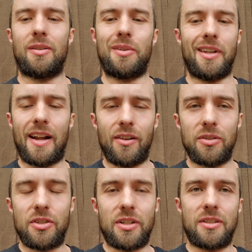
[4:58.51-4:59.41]
We get
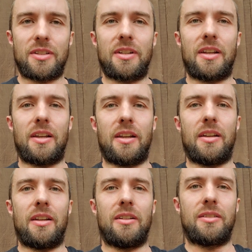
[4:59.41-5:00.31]
allergies,
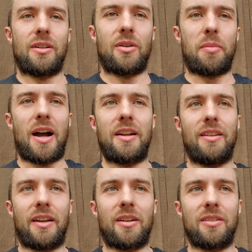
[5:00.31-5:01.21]
and our body,
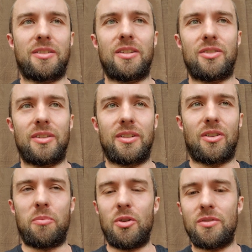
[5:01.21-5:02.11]
like essentially our
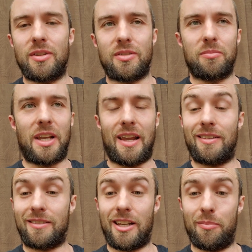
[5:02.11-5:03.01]
immune system, can't
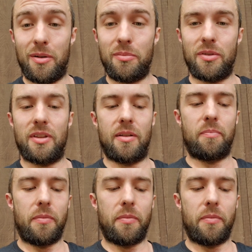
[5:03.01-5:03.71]
keep up with it.